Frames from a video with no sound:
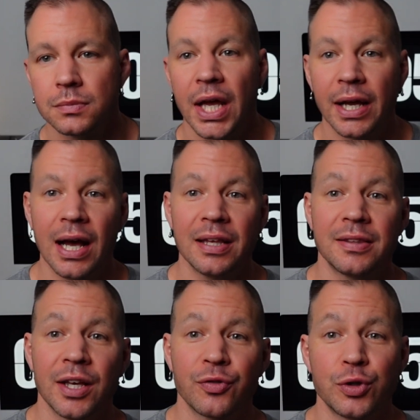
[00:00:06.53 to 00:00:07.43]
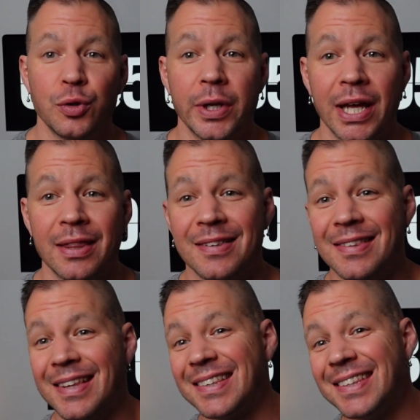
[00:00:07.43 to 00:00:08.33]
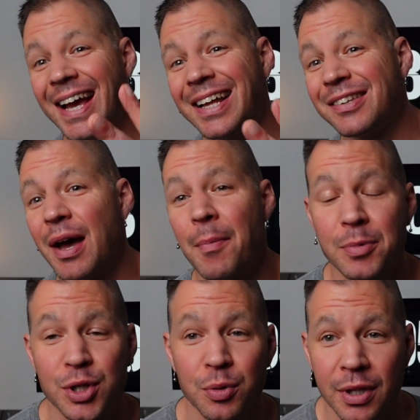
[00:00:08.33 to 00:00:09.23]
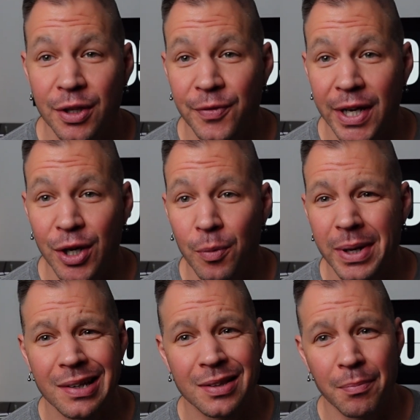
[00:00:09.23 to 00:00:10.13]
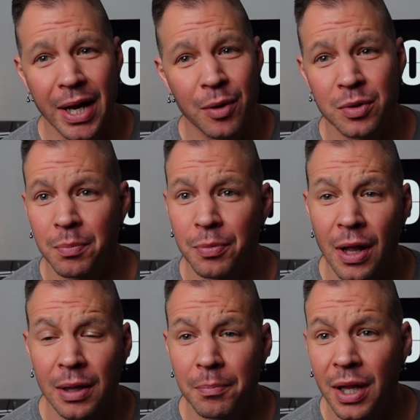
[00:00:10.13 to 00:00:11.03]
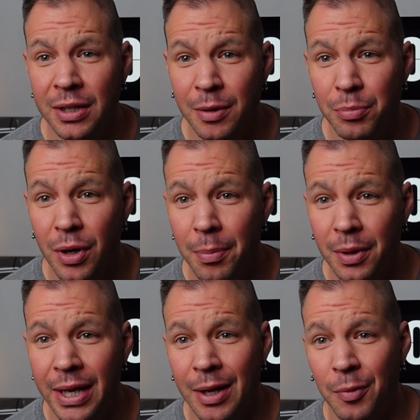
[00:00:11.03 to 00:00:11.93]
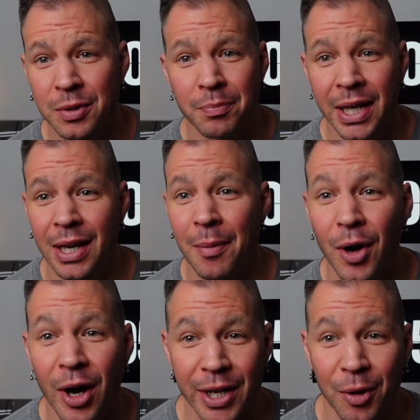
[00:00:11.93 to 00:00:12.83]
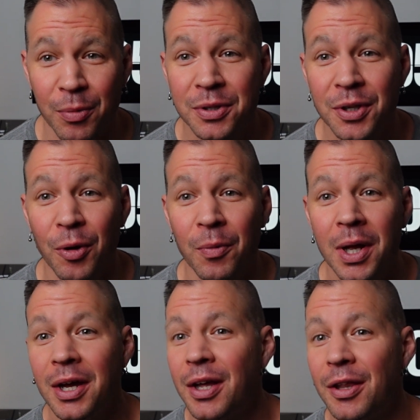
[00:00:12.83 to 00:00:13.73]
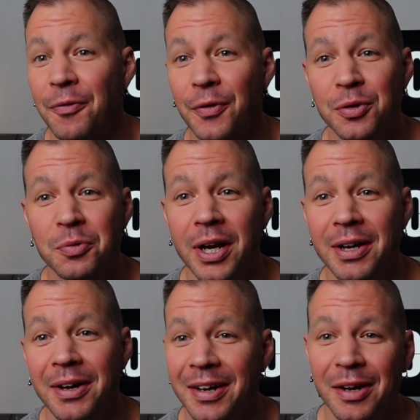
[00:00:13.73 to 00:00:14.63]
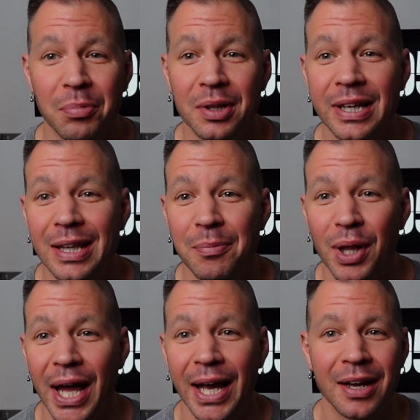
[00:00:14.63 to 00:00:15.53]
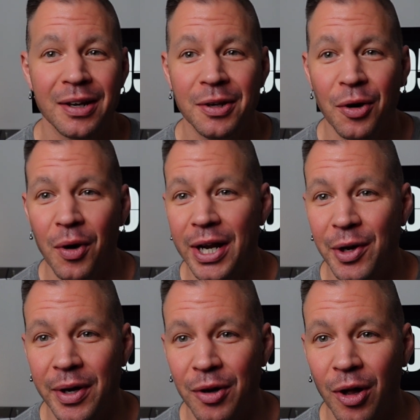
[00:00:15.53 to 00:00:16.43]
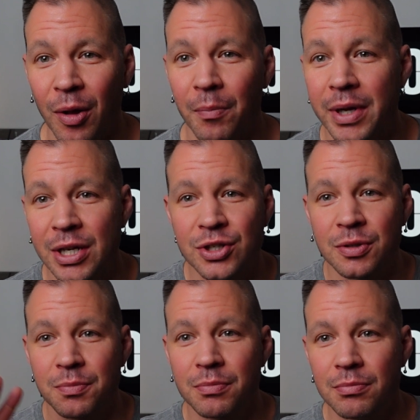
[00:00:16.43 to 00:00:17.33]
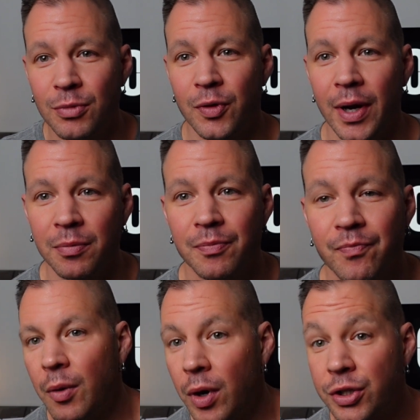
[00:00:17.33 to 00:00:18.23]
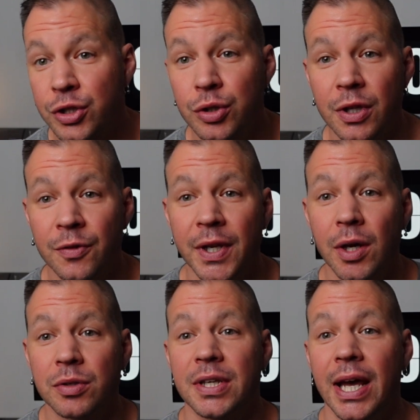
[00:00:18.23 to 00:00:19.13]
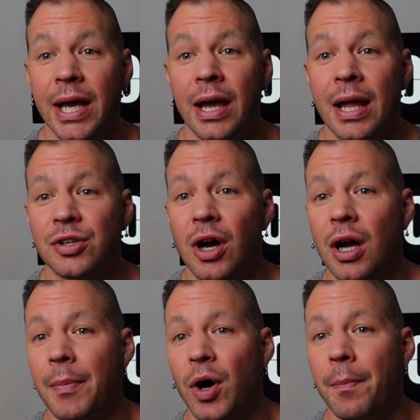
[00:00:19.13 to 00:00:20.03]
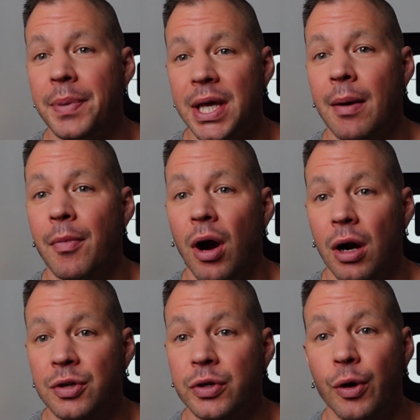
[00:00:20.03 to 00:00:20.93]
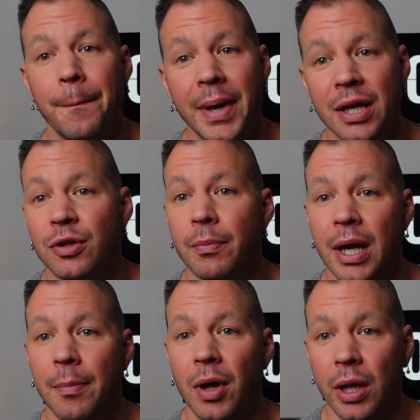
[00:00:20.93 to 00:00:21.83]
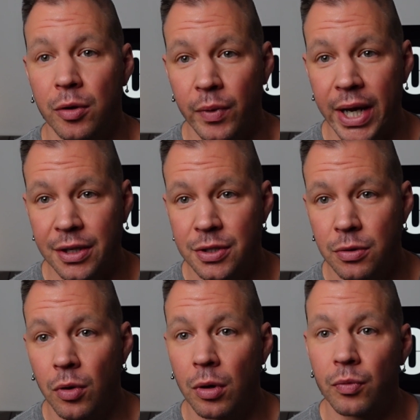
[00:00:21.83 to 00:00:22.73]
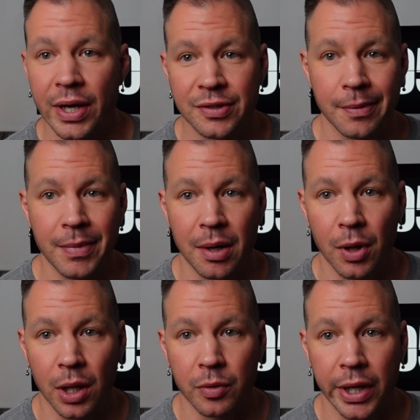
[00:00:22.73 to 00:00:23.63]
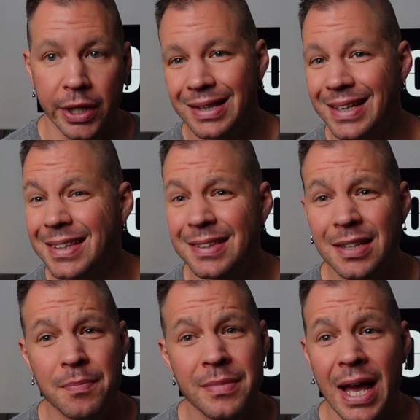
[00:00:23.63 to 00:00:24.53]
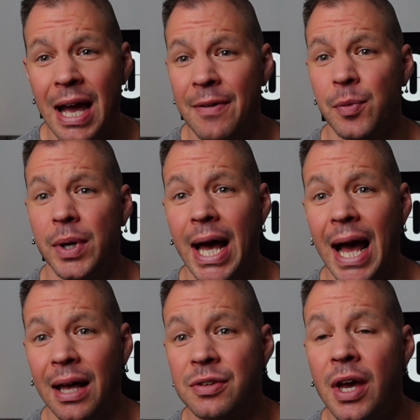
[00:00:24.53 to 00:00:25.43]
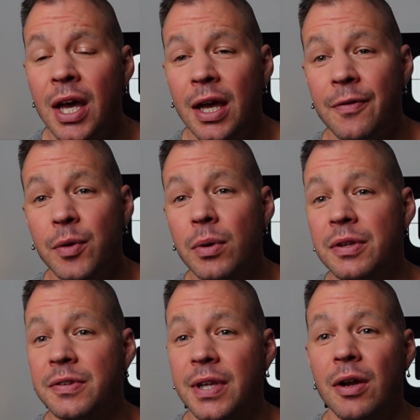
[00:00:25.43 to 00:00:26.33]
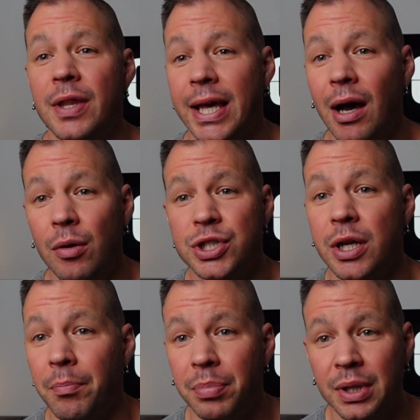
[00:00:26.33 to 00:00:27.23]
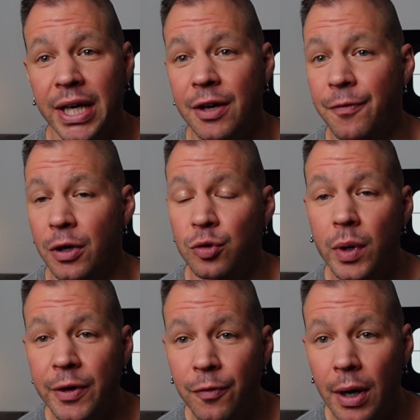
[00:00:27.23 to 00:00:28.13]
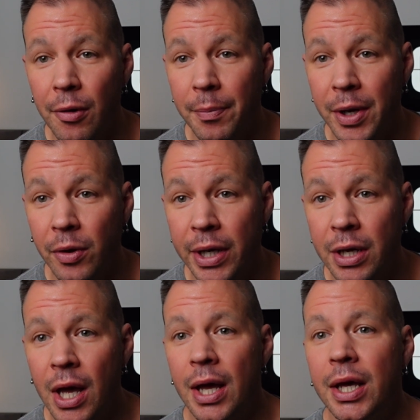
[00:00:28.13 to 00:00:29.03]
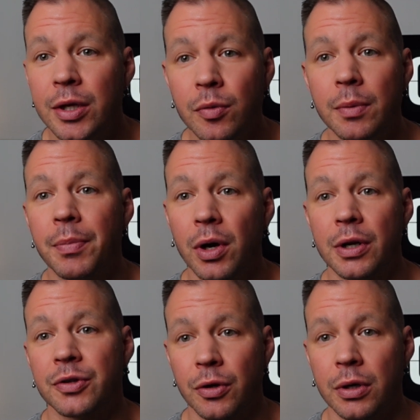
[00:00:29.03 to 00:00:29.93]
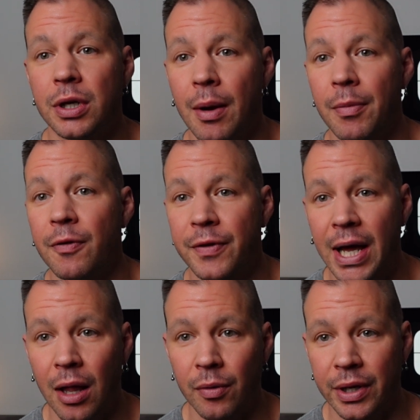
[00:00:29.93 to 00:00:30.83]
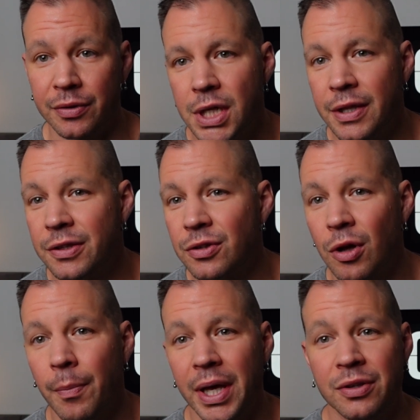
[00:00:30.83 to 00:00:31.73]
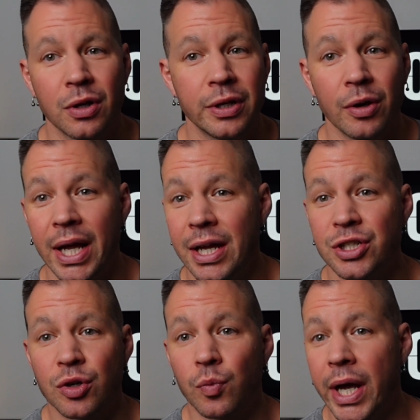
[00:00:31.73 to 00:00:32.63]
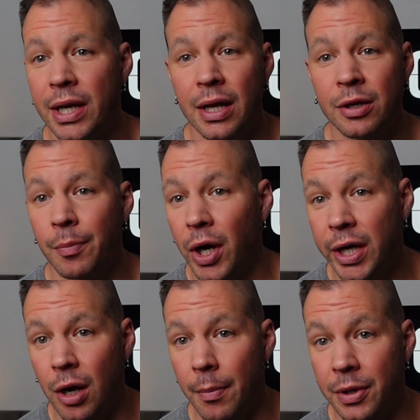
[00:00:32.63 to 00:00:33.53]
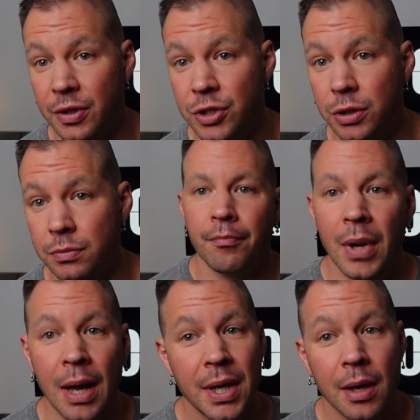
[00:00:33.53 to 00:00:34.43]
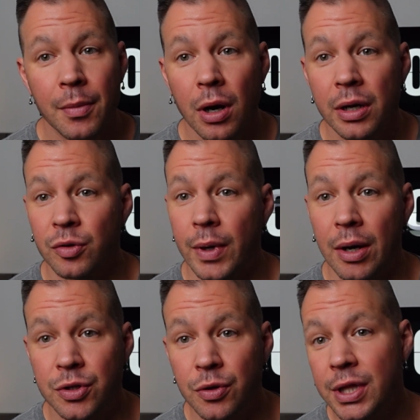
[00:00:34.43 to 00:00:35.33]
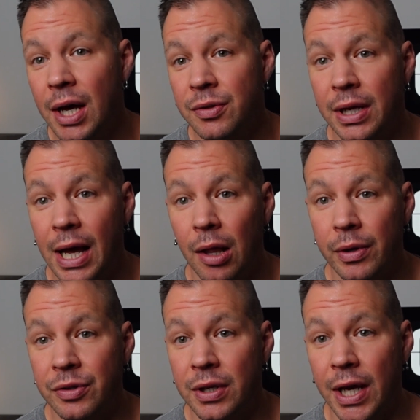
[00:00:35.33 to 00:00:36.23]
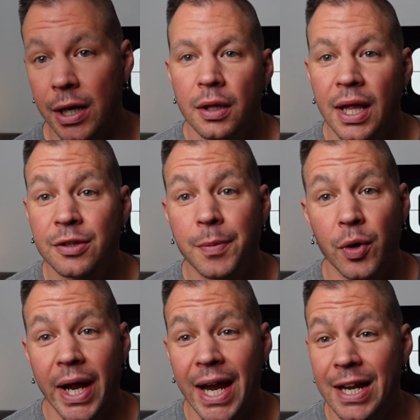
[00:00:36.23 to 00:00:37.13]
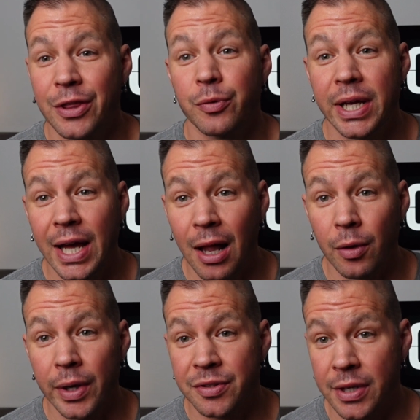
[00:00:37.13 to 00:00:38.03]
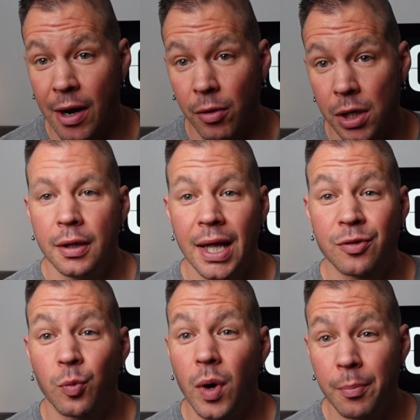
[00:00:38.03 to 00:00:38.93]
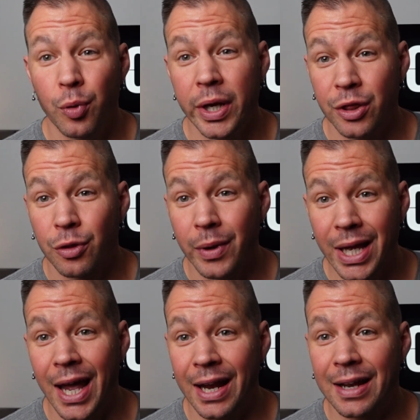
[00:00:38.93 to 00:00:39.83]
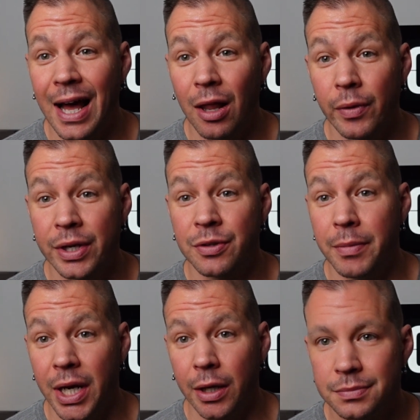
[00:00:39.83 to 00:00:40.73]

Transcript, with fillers: Hey guys, thanks for tuning in. This is the second time I'm shooting this video because the mic wasn't plugged in properly and it wasn't picking up audio. So, the first one, completely blank, no audio at all, me just moving around. I wanted to shoot this video today and talk about BMR, so your basal metabolic rate or resting metabolic rate. This is something everyone has. If you were to sit on the couch and blink for a 24 hour period, you would burn a certain number of calories. And this is all based on your age, your weight, and your body composition. My BMR is around 2,000 calories a day. That's about 83 calories an hour. That's 1.38 calories a minute.